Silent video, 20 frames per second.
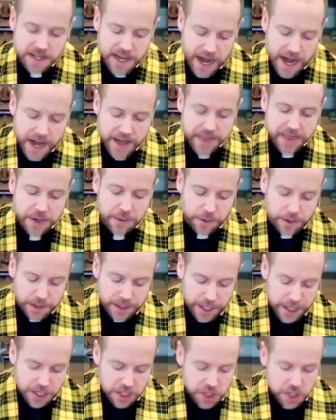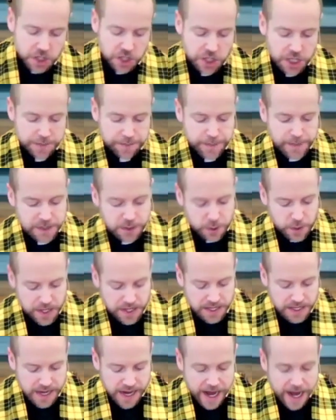on the relationship between
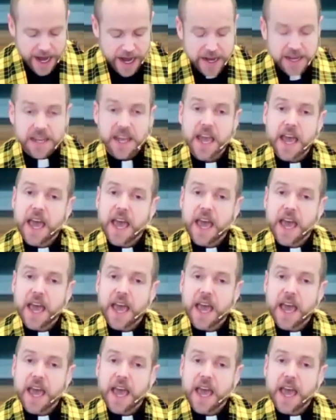God